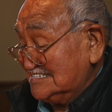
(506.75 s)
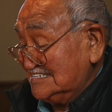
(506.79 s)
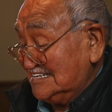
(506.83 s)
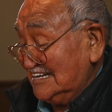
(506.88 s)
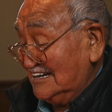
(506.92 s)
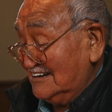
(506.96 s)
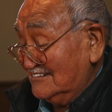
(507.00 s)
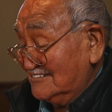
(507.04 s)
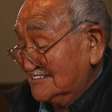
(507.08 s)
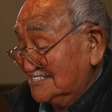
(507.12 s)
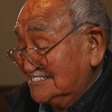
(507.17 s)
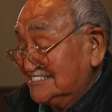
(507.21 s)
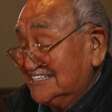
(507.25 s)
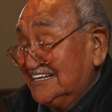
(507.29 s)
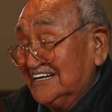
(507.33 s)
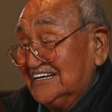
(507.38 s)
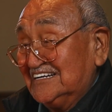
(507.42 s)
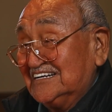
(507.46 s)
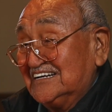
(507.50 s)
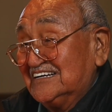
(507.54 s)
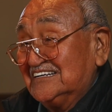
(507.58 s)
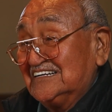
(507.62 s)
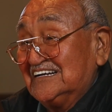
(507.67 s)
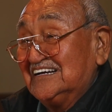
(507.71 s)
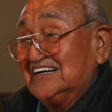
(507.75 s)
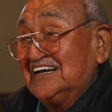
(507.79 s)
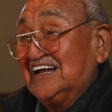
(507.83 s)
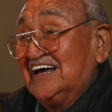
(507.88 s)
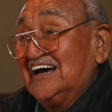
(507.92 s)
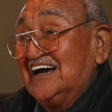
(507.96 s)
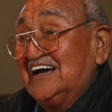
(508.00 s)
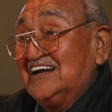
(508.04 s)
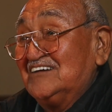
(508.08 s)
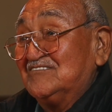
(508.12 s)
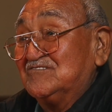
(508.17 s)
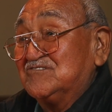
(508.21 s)
was the end of the
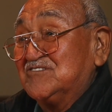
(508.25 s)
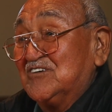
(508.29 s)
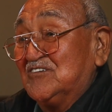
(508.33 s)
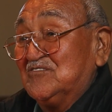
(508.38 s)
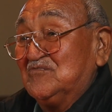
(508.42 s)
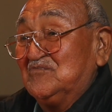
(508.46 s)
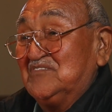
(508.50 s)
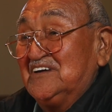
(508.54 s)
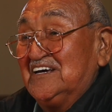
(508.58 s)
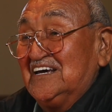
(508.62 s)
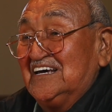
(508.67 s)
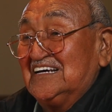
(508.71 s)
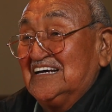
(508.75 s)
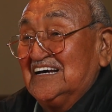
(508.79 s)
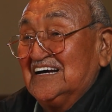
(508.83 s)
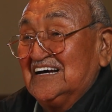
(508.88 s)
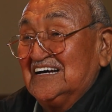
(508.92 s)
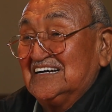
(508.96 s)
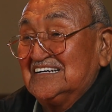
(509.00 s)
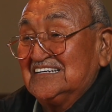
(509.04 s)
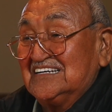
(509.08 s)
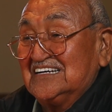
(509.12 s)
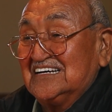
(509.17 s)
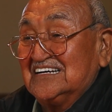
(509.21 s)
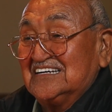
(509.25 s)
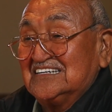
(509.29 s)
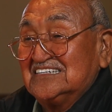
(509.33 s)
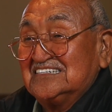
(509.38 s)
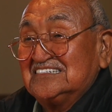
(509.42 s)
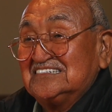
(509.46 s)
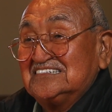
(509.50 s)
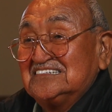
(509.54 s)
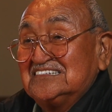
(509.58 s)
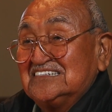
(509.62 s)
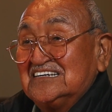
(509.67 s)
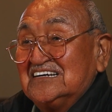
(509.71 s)
line for me.
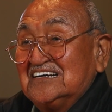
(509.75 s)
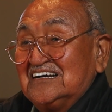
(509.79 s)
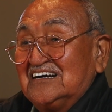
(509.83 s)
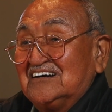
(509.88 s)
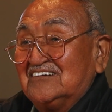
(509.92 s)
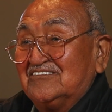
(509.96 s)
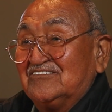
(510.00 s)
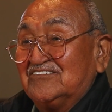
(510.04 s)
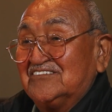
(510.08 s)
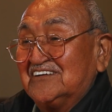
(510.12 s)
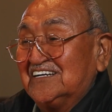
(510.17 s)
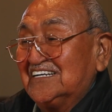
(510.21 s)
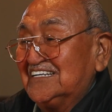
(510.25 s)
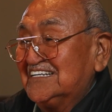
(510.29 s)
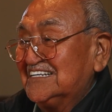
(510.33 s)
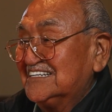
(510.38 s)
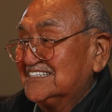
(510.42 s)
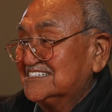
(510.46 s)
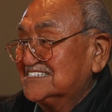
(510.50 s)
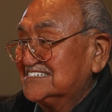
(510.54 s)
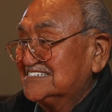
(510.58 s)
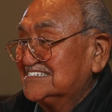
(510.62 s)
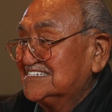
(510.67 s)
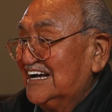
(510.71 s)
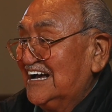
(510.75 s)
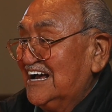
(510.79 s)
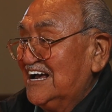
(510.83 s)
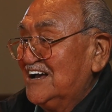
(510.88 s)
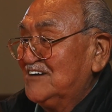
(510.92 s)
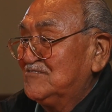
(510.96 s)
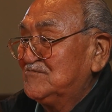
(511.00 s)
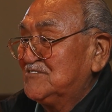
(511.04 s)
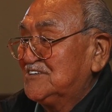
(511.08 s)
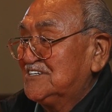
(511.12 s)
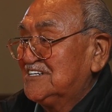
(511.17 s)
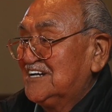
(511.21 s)
I figured it's
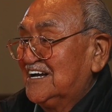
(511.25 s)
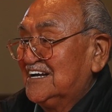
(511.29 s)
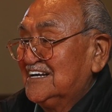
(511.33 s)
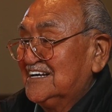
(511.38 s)
time.